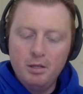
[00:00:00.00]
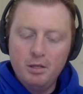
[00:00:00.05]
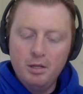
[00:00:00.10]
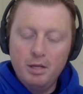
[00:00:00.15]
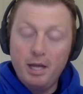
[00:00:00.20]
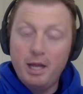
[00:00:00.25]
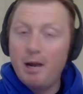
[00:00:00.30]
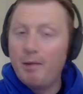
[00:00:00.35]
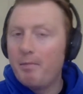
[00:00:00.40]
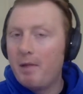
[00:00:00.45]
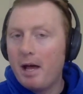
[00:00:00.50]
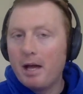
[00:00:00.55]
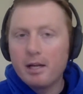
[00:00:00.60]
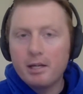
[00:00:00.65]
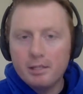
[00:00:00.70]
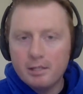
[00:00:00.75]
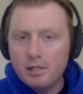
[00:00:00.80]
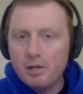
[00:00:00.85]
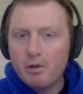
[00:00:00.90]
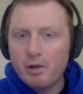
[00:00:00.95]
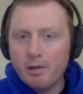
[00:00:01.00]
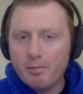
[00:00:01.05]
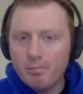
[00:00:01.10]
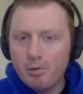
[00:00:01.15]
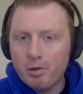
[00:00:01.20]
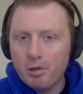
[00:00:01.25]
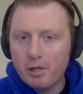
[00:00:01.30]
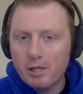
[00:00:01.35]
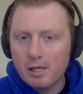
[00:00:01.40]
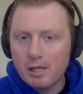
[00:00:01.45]
and I'm not condoning
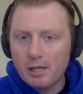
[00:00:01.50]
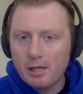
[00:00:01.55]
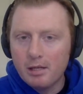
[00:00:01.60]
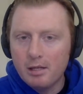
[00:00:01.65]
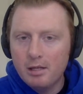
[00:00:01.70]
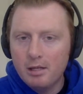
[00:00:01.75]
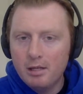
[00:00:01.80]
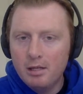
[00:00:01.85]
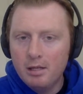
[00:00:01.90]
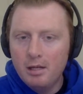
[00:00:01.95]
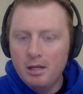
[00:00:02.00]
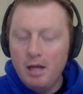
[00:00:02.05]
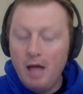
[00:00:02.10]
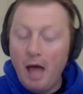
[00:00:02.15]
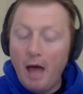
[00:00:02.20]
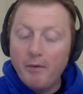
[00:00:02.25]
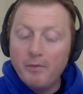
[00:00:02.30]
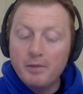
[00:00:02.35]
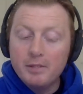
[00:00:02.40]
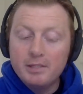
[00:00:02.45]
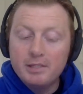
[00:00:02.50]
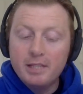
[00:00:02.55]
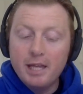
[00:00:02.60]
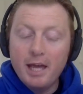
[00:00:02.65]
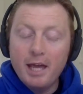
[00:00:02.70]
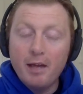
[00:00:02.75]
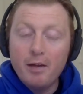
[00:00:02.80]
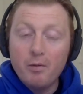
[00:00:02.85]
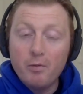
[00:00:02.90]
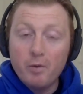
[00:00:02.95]
bullying, I'm just
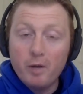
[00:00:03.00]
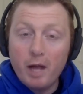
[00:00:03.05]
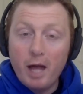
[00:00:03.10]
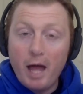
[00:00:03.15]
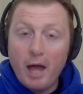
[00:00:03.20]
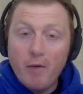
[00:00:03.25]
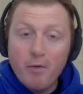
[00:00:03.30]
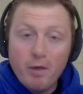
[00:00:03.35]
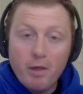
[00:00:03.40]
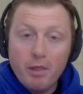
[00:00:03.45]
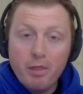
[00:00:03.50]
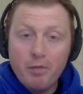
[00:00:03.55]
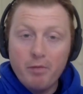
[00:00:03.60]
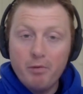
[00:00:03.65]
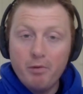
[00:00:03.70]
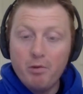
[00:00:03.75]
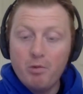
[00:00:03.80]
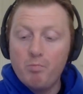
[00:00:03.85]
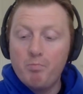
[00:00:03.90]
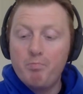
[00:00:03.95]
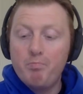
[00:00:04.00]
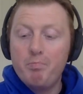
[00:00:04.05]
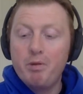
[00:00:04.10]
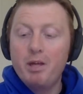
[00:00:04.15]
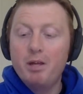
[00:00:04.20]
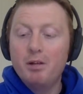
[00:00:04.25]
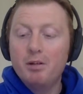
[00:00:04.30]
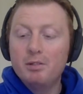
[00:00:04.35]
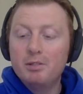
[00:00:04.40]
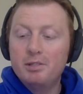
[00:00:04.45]
saying what I went through
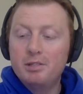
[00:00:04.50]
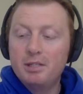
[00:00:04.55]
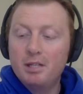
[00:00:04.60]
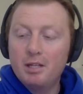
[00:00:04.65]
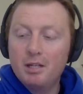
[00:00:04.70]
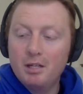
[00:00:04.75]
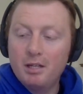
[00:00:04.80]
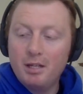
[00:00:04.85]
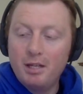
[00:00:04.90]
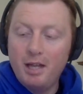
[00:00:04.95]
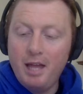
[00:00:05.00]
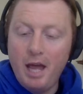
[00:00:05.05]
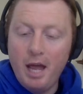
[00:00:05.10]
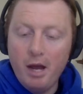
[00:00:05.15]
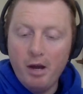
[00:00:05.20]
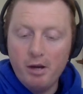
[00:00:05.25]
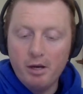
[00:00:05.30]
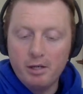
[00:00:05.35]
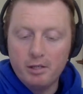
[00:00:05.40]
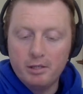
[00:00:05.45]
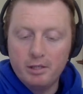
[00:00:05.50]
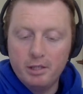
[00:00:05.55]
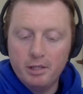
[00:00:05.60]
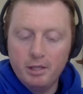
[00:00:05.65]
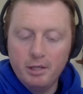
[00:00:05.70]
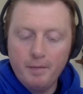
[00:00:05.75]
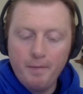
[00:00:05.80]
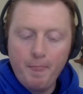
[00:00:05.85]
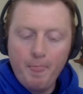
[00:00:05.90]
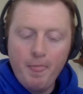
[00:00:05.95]
builds character.
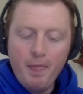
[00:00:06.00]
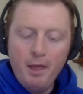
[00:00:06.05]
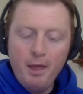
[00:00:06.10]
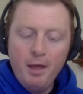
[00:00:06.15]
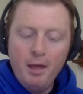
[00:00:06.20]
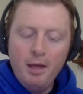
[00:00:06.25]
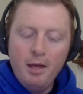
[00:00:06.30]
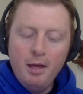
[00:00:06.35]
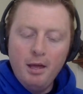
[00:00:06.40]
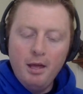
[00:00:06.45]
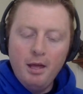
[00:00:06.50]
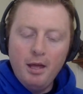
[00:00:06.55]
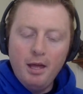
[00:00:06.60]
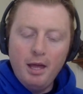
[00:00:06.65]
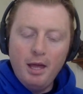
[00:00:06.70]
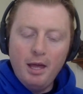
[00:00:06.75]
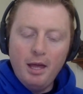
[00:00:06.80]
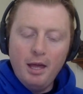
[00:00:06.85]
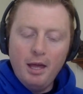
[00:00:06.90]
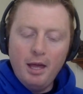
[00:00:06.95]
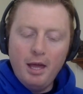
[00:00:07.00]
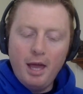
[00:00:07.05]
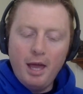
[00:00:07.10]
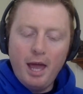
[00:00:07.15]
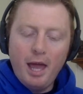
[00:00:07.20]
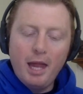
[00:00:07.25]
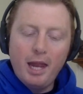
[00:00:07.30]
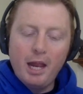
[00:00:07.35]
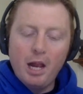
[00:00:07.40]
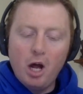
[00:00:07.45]

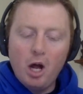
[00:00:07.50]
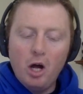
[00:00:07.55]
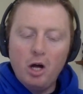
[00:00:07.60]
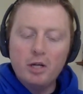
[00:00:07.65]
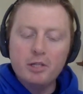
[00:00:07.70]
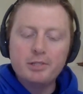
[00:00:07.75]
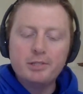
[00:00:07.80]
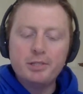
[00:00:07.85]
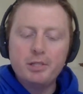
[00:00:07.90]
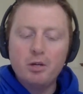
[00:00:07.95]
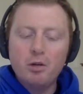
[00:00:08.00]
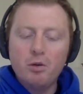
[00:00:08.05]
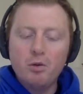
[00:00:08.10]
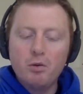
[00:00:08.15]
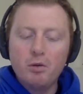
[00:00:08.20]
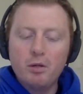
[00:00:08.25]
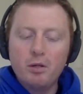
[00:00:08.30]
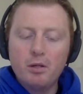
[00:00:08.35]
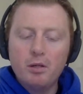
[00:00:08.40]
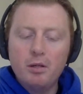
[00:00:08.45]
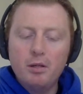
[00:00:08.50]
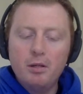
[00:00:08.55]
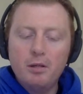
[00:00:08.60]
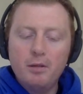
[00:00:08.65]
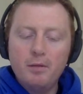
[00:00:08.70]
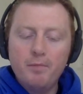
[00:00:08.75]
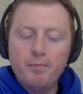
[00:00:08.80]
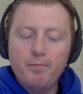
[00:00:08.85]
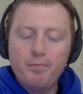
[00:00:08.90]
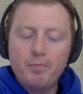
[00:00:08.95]
And it also
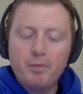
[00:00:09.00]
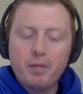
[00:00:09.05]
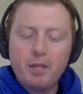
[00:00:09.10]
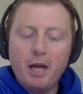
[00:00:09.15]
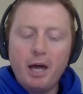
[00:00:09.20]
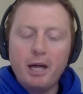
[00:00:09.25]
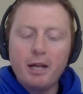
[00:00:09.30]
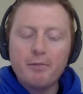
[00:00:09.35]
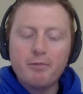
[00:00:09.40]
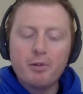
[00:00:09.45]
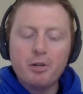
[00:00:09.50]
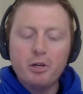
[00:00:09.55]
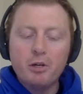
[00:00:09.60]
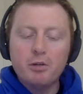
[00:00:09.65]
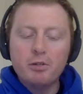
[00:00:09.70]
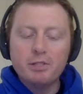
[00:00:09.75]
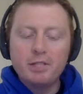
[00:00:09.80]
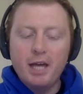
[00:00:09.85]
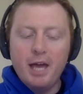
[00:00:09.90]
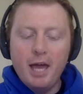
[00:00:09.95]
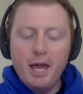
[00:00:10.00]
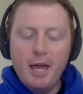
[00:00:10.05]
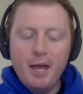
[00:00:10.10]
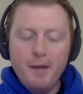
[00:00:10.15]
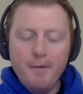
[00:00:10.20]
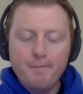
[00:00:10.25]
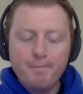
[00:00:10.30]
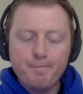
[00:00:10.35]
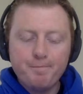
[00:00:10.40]
kind of goes, hey,